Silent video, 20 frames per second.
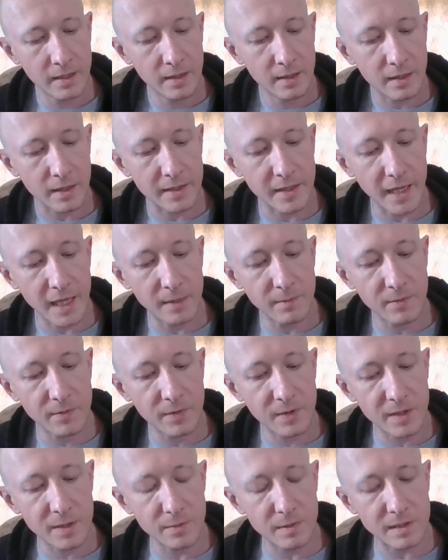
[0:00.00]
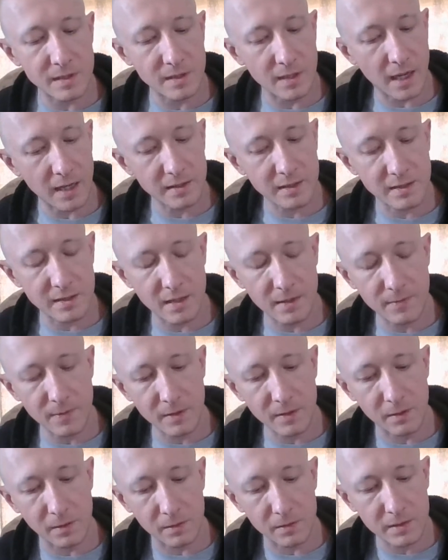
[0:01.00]
"A name for you is not
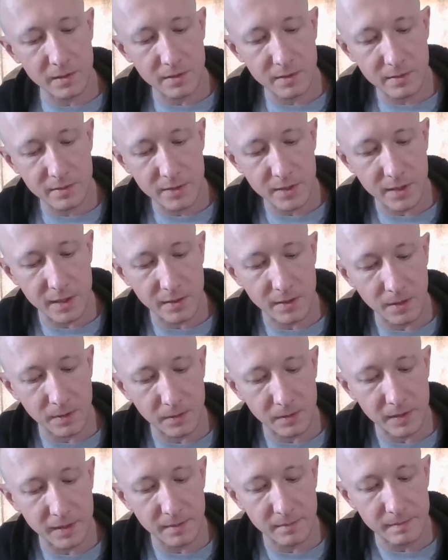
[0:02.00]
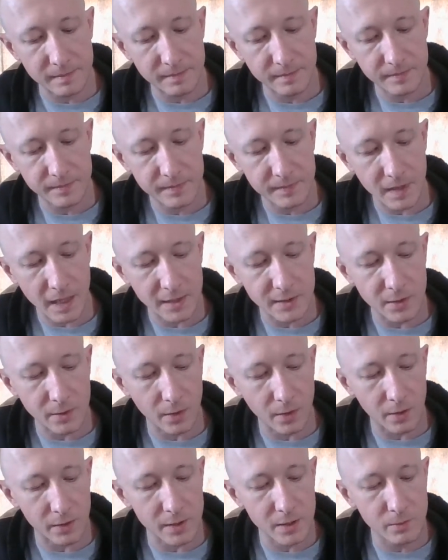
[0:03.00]
difficult," she told him. "I shall
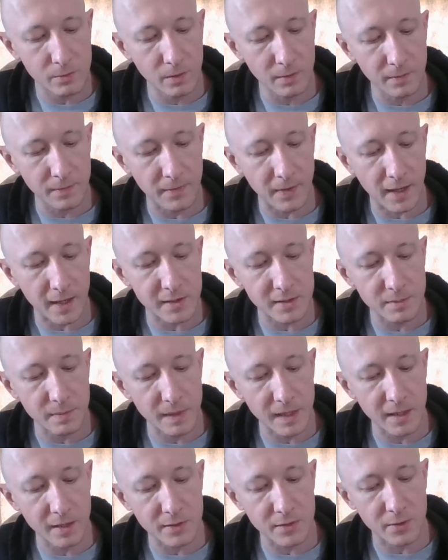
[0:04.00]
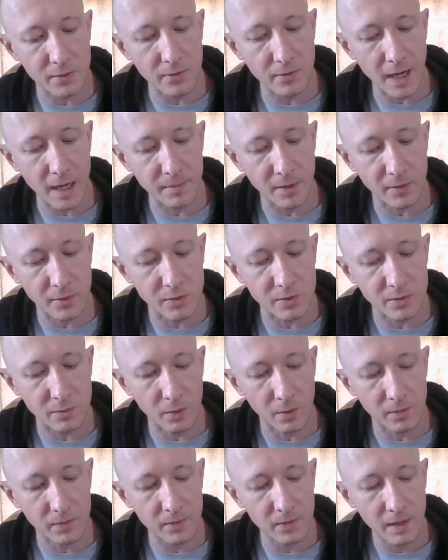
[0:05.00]
call you Wolf Eyes, because your grandmother's a
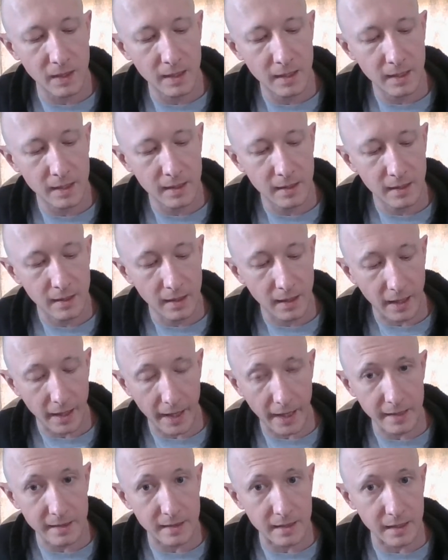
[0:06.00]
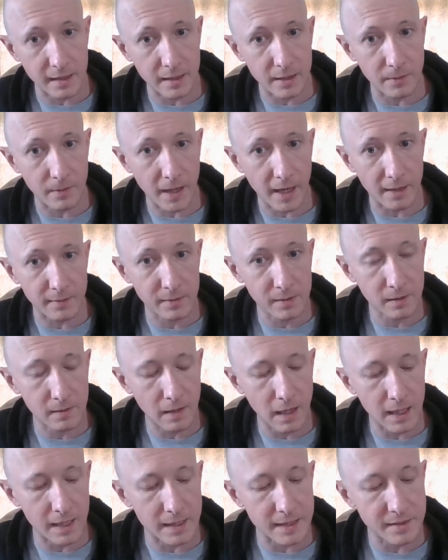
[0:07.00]
wolf. I think you have her
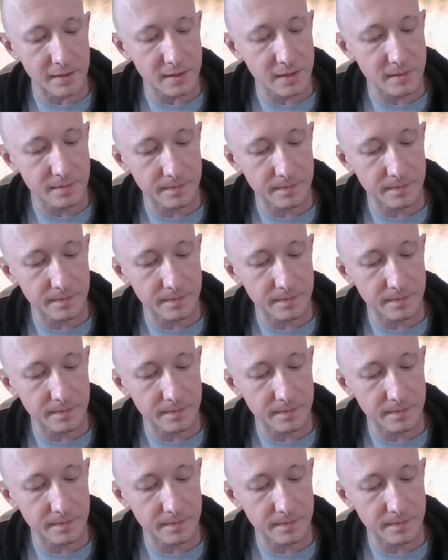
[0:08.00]
eyes."